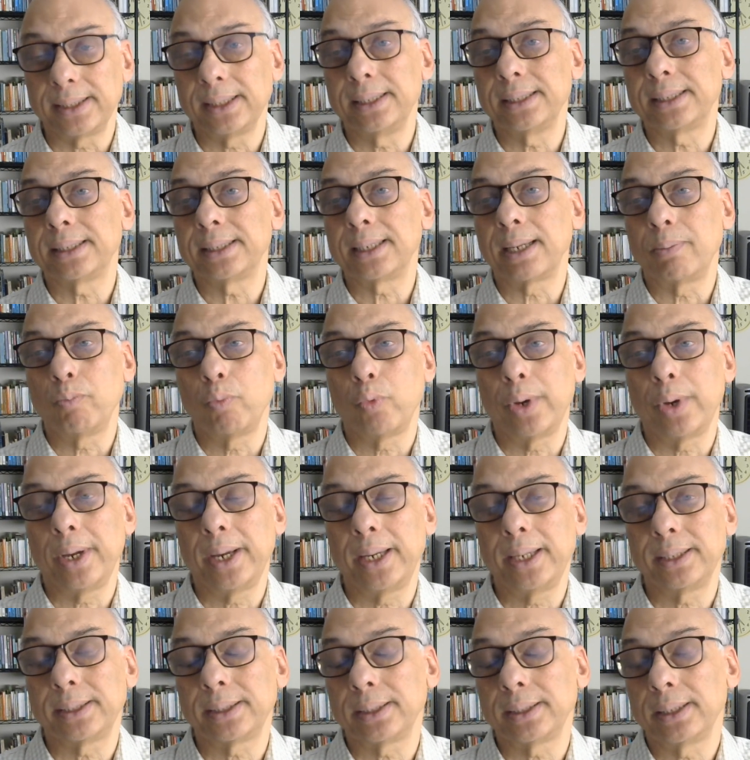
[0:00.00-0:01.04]
In some
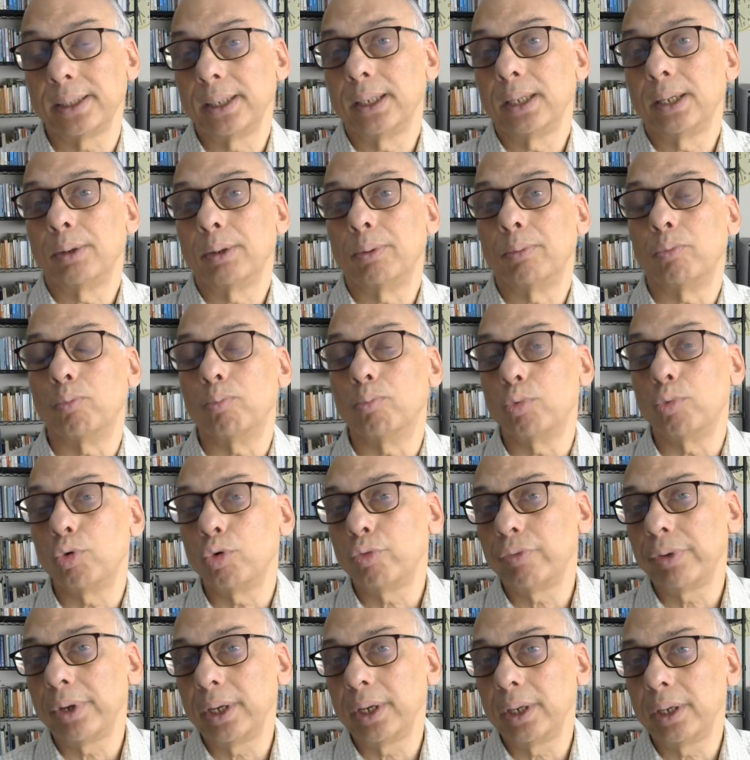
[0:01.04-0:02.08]
ways,
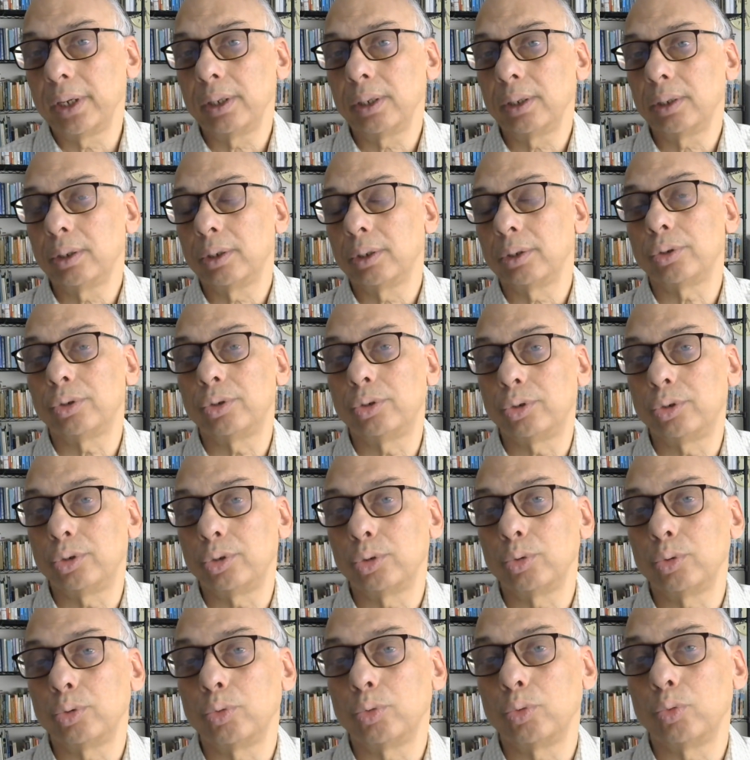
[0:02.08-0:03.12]
moving
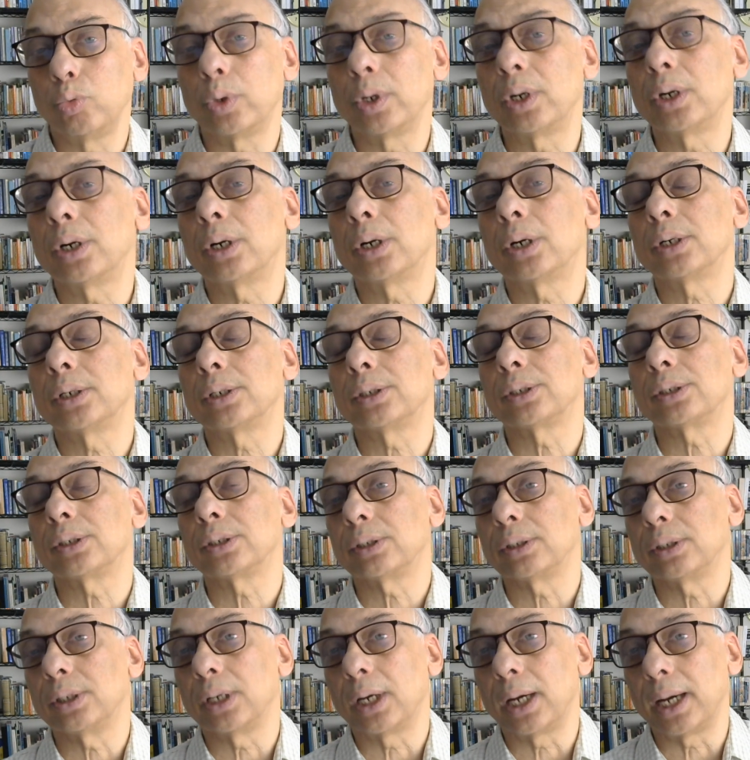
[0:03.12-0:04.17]
towards
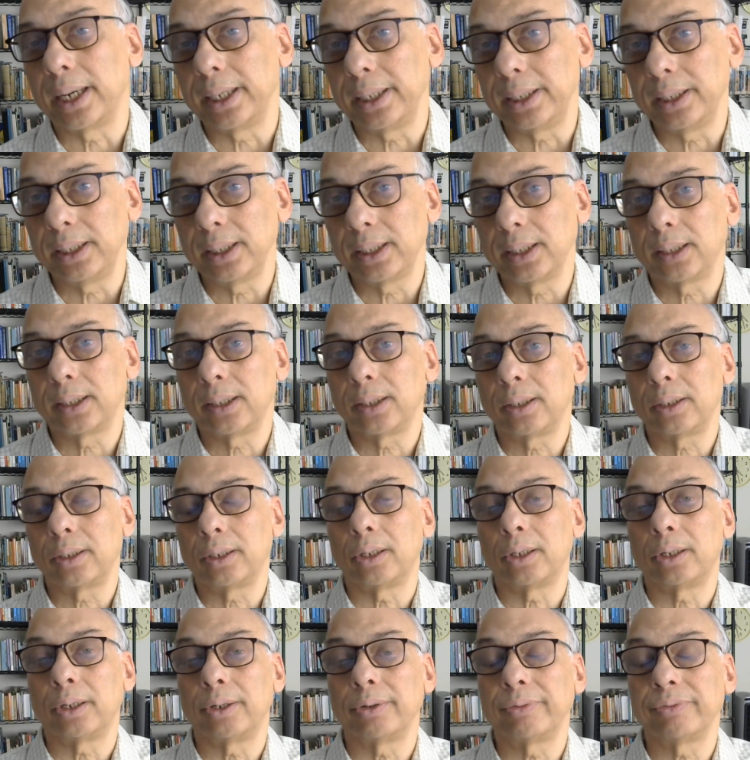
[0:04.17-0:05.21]
the idea
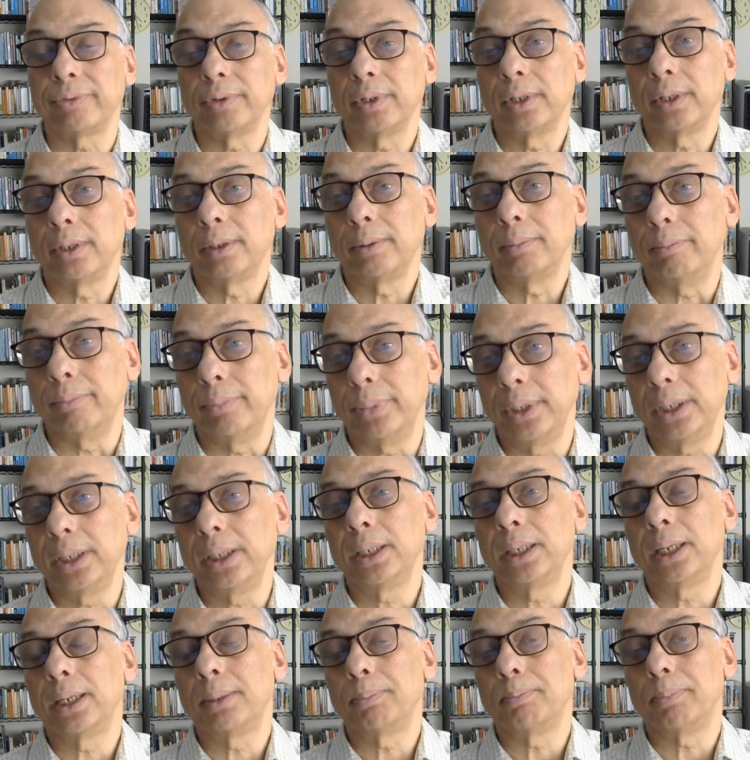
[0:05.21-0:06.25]
of
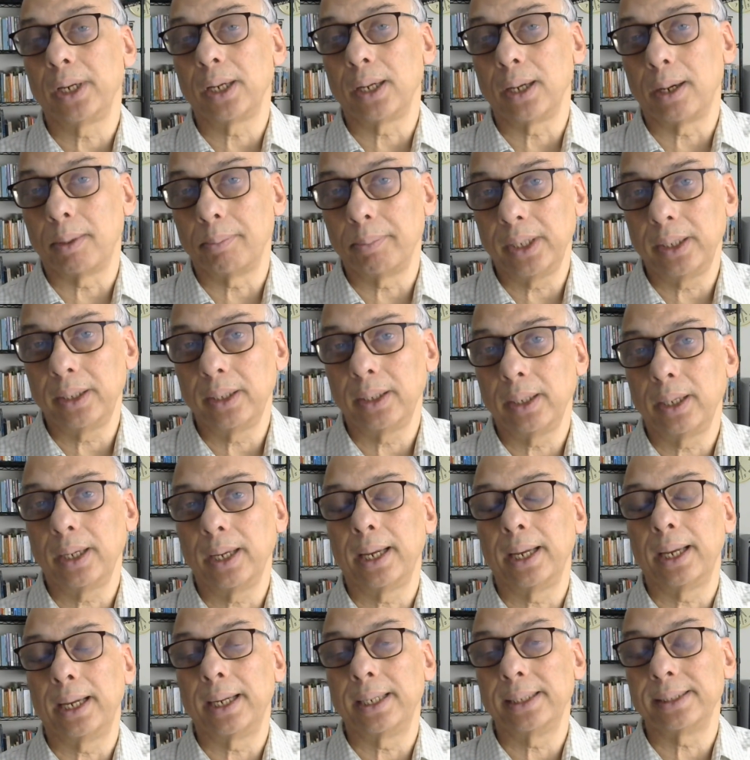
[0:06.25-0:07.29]
being and becoming
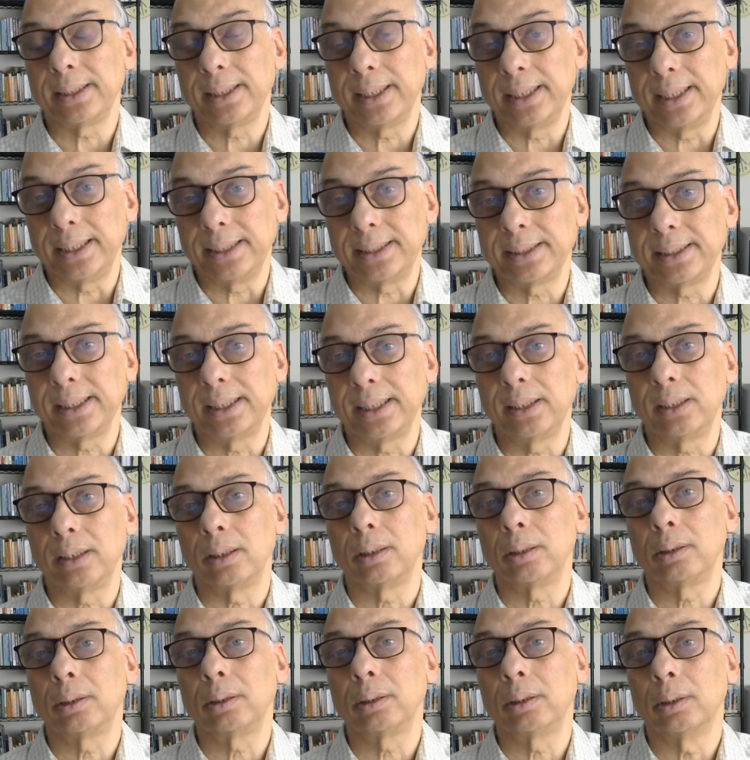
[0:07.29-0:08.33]
as a
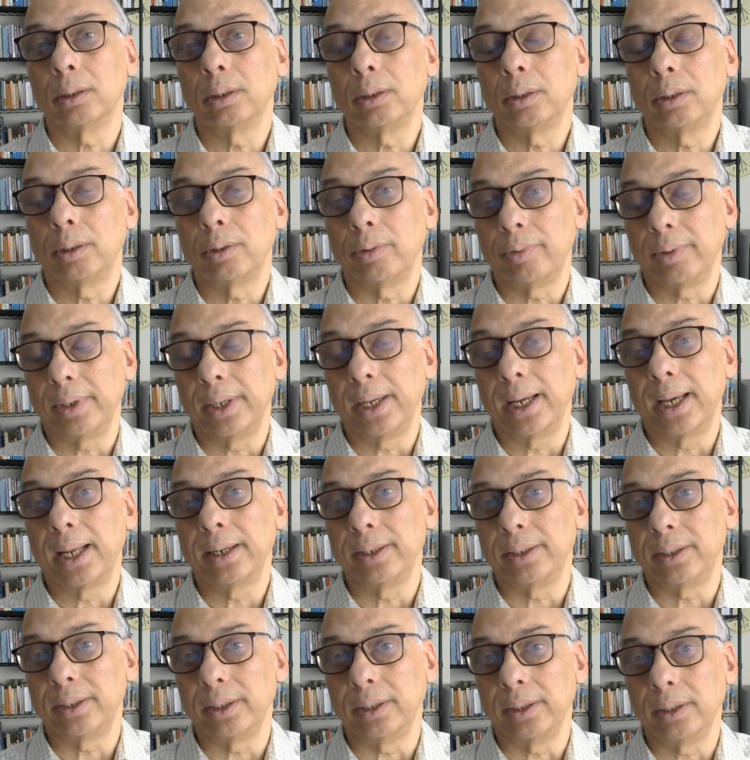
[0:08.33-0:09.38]
single
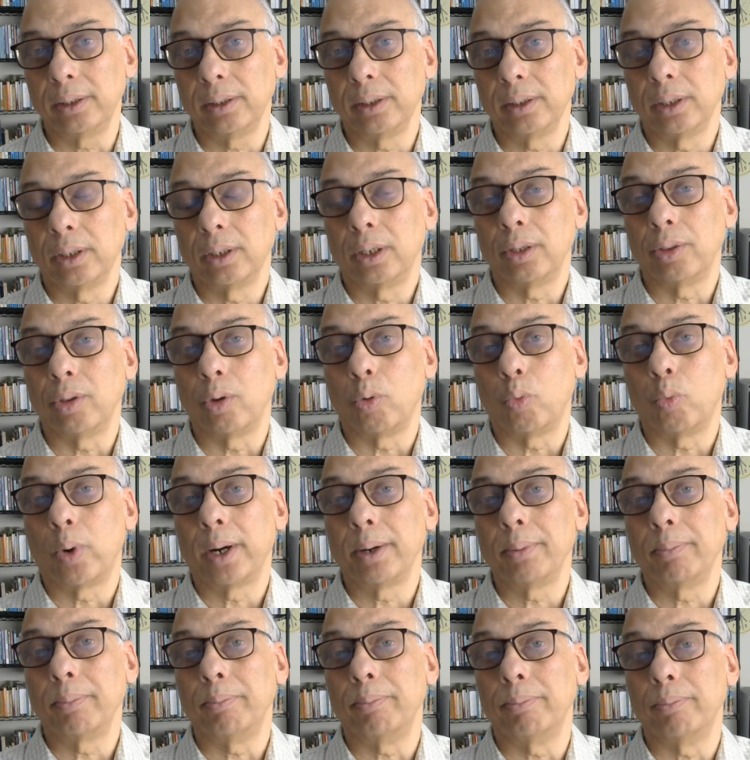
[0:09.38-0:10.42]
reality, the
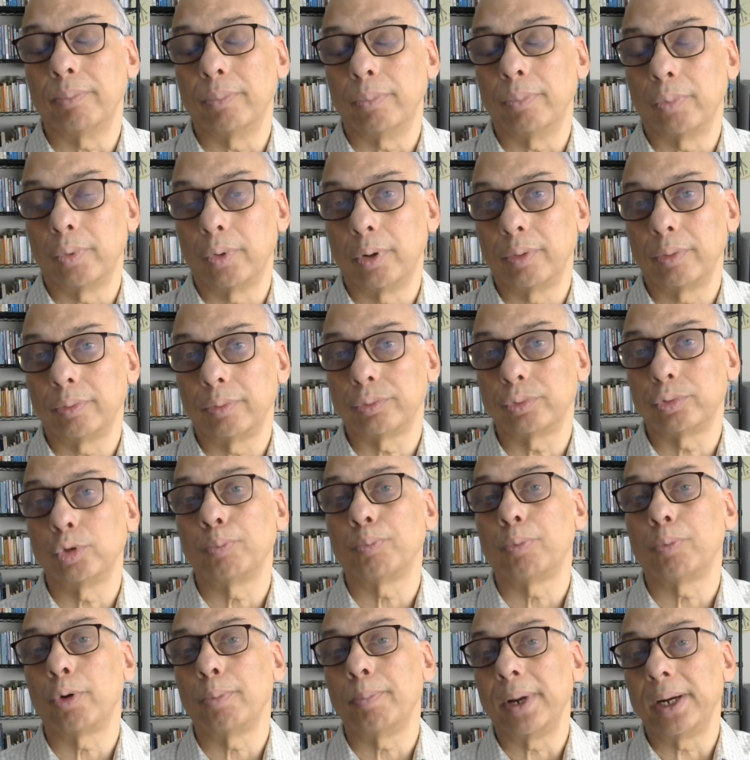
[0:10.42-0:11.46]
one uh,
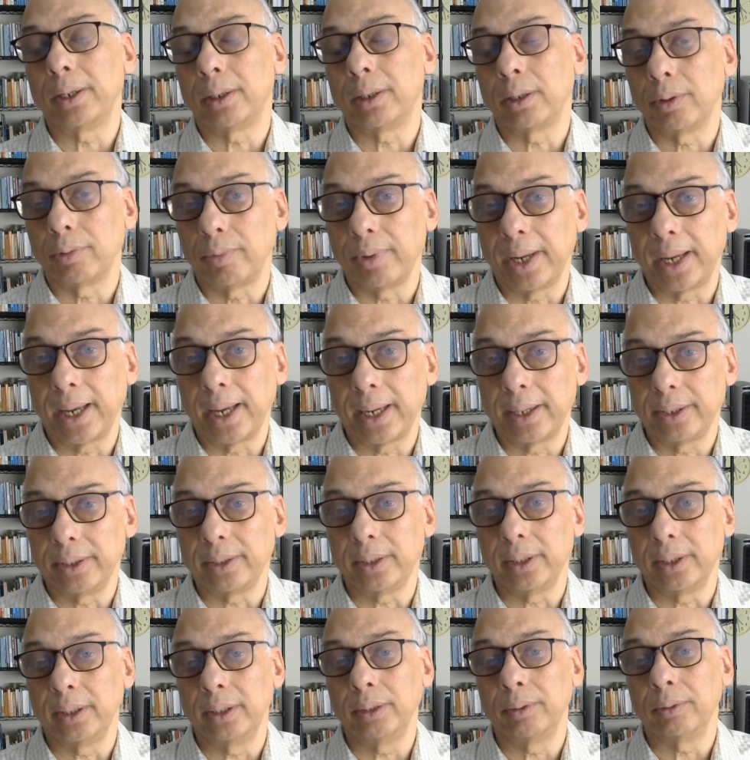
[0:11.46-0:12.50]
supramental
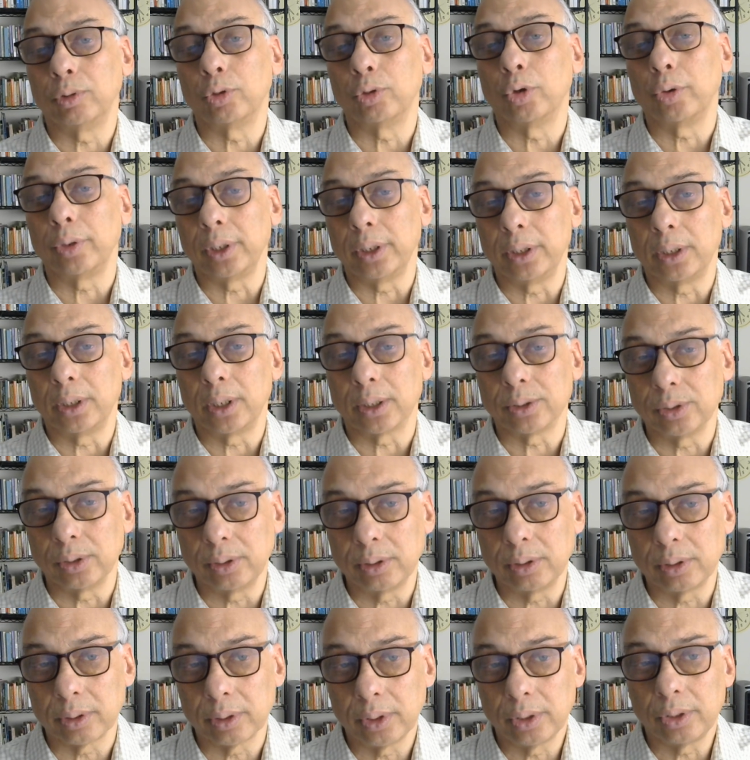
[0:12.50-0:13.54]
reality, though he
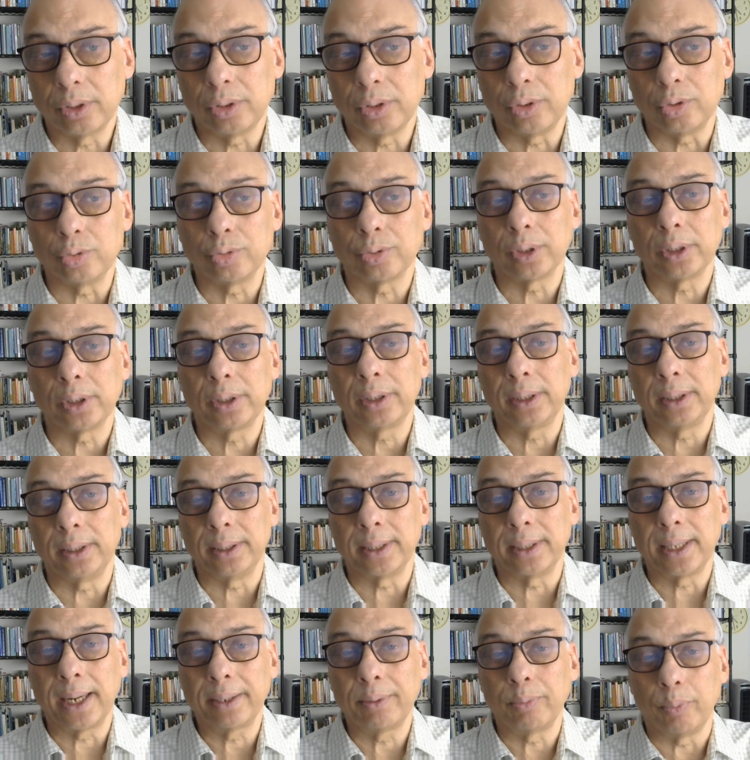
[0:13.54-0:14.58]
doesn't use it
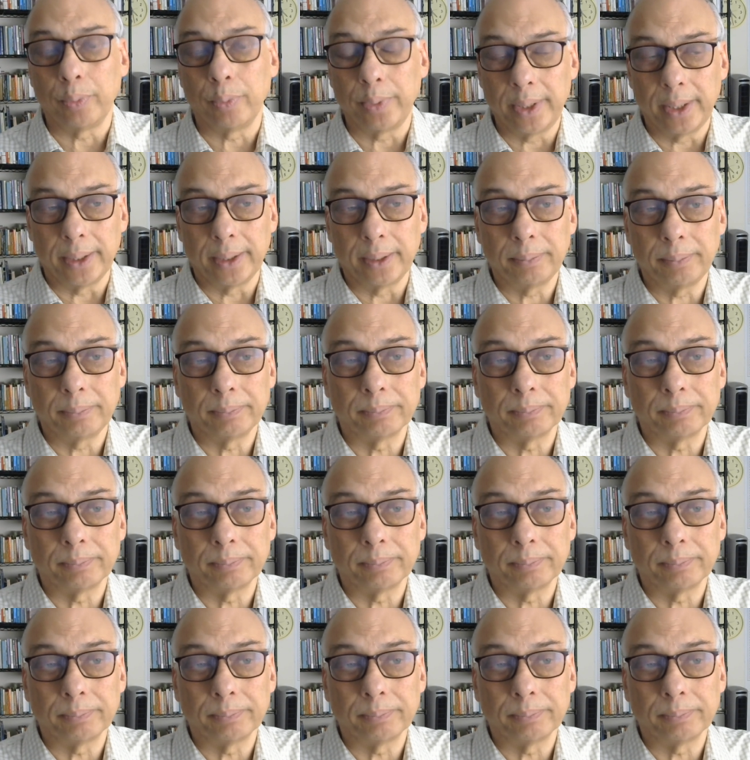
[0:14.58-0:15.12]
in that way.